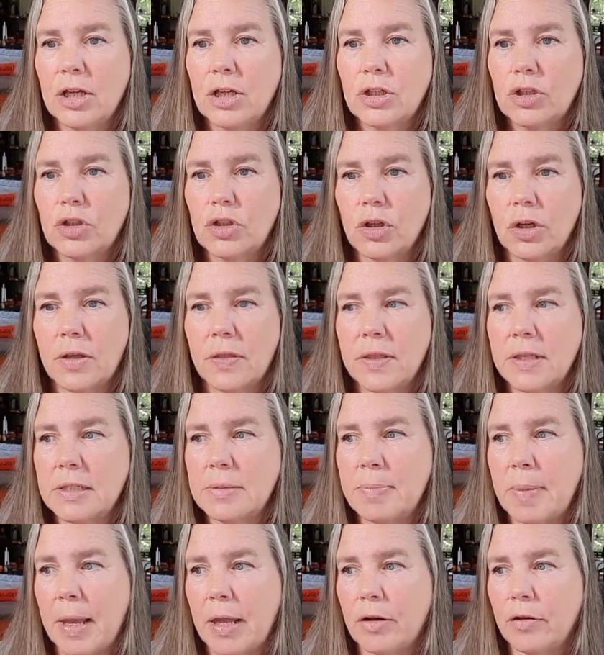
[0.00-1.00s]
took this
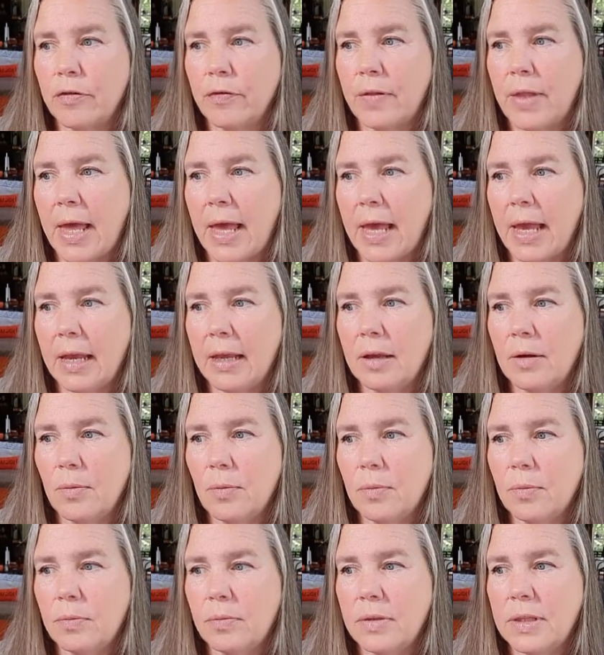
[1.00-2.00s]
banner flag,
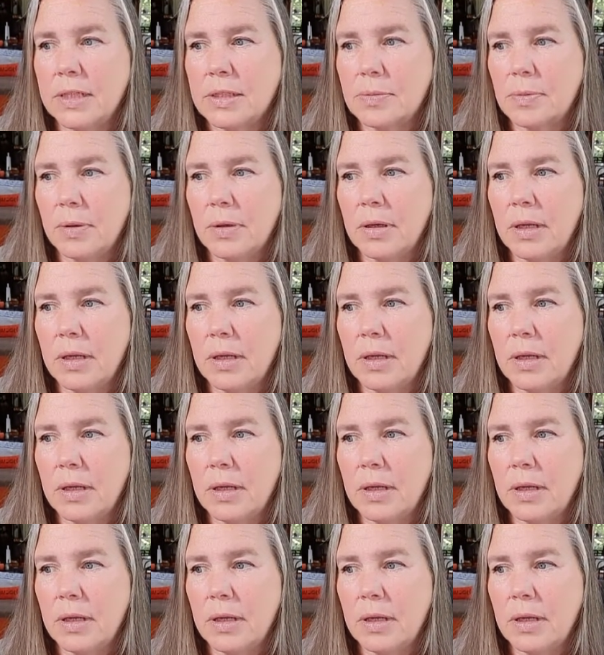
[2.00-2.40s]
this one